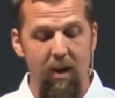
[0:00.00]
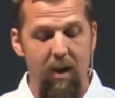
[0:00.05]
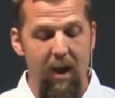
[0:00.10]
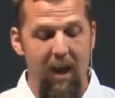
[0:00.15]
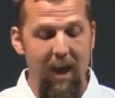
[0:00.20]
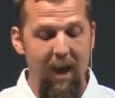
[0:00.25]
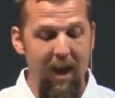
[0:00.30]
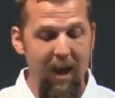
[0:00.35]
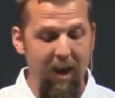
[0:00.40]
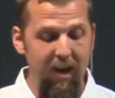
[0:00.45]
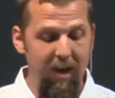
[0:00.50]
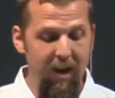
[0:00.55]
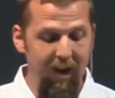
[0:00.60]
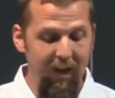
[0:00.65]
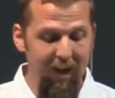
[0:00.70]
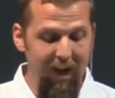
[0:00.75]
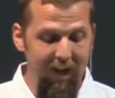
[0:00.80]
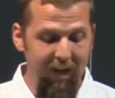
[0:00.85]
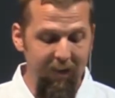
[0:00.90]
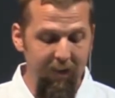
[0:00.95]
And, uh,
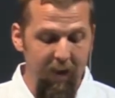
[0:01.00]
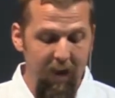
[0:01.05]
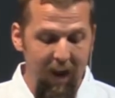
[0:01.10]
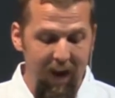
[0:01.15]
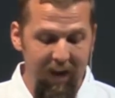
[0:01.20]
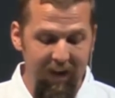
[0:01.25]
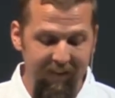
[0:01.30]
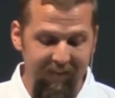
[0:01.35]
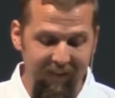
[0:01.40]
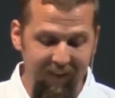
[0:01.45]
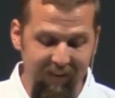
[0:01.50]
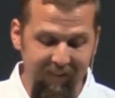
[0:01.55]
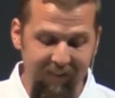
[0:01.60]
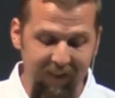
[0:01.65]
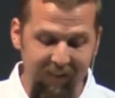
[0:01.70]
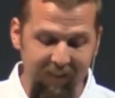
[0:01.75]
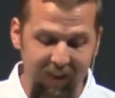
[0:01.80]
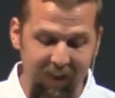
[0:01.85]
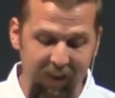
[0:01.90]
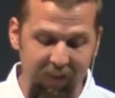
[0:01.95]
and, and it says
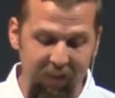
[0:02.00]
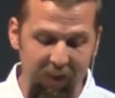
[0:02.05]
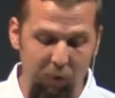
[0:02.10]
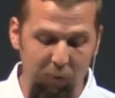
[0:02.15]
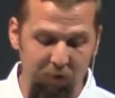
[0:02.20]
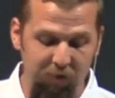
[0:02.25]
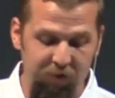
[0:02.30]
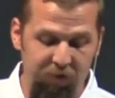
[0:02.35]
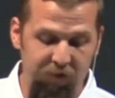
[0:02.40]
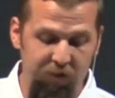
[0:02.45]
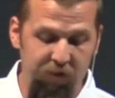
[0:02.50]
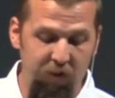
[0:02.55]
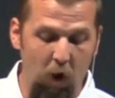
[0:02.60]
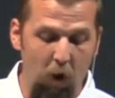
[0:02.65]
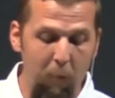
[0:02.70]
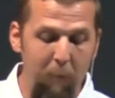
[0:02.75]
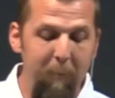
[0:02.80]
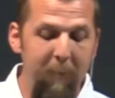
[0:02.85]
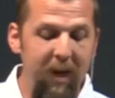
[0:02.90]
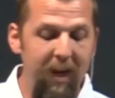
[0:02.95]
that th- there were
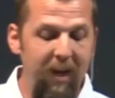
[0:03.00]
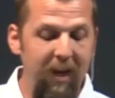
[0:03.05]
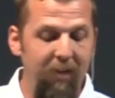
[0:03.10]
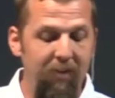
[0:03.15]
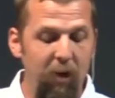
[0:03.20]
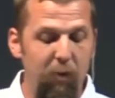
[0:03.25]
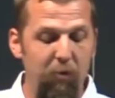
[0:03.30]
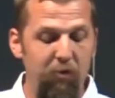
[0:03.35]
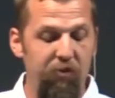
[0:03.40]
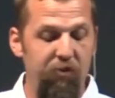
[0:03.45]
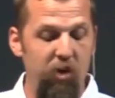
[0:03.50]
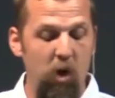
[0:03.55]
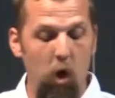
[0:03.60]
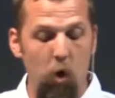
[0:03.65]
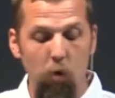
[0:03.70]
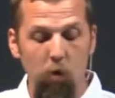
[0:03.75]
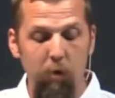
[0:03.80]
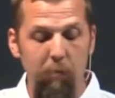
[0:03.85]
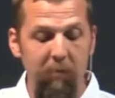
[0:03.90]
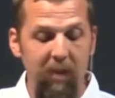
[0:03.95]
so many, there was no
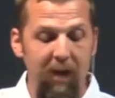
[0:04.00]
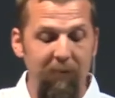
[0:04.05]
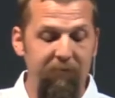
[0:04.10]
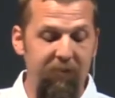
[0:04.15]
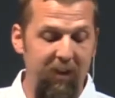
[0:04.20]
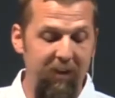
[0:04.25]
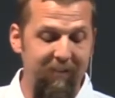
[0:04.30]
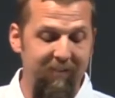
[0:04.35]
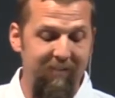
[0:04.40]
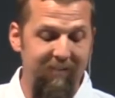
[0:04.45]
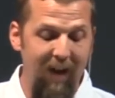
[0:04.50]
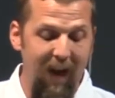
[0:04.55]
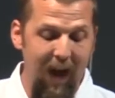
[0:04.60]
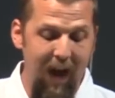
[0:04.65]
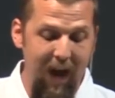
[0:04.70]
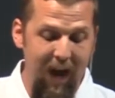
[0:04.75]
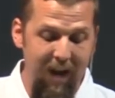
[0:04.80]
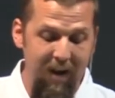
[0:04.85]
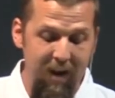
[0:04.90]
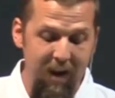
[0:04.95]
room left
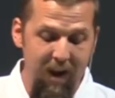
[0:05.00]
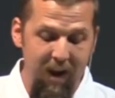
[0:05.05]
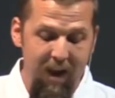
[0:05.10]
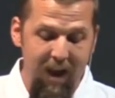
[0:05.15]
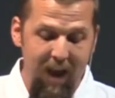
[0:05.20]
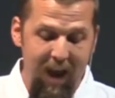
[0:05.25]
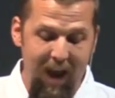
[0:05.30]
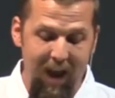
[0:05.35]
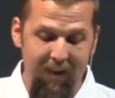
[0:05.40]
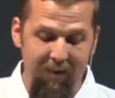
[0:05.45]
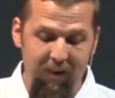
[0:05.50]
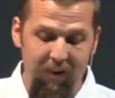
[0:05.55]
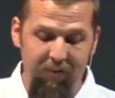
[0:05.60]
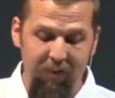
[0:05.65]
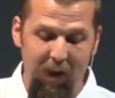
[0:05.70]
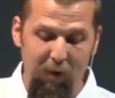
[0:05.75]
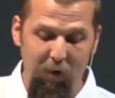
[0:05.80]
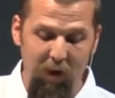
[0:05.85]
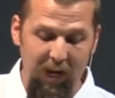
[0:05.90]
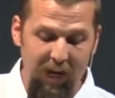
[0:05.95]
inside, and
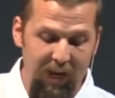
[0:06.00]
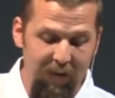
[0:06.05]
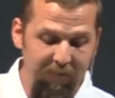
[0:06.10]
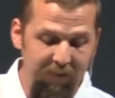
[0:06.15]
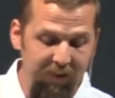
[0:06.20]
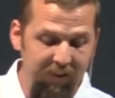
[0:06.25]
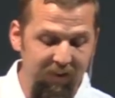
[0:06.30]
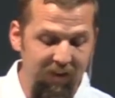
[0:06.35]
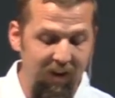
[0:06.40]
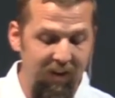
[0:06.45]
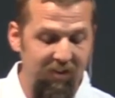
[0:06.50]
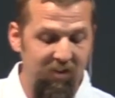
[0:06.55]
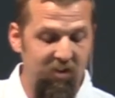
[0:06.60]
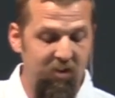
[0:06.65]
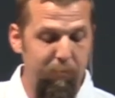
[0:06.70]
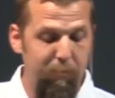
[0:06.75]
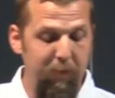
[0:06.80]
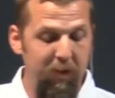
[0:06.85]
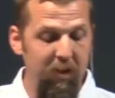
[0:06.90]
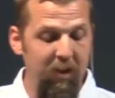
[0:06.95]
they were even
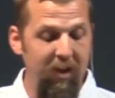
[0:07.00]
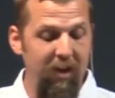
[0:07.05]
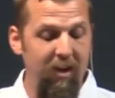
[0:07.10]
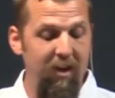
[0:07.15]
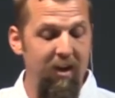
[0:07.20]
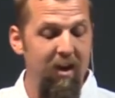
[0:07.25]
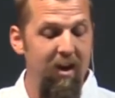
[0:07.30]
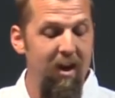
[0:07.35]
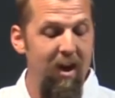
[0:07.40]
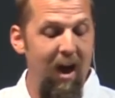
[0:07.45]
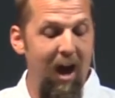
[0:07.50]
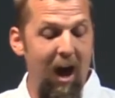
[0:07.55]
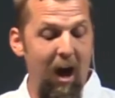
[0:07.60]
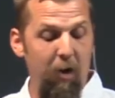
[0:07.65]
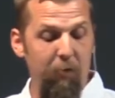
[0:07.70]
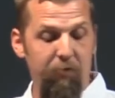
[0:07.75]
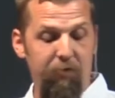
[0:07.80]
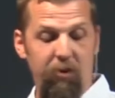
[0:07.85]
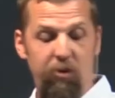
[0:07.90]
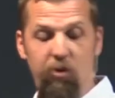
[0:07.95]
spilling
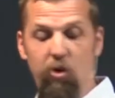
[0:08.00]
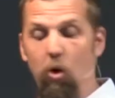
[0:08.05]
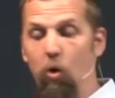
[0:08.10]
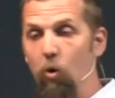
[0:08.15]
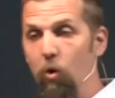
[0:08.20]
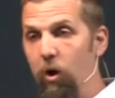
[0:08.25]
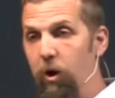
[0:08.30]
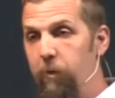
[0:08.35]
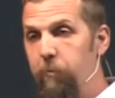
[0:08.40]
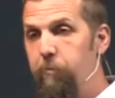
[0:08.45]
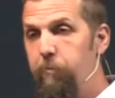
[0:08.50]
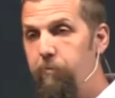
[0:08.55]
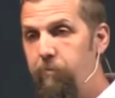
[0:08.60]
out the door.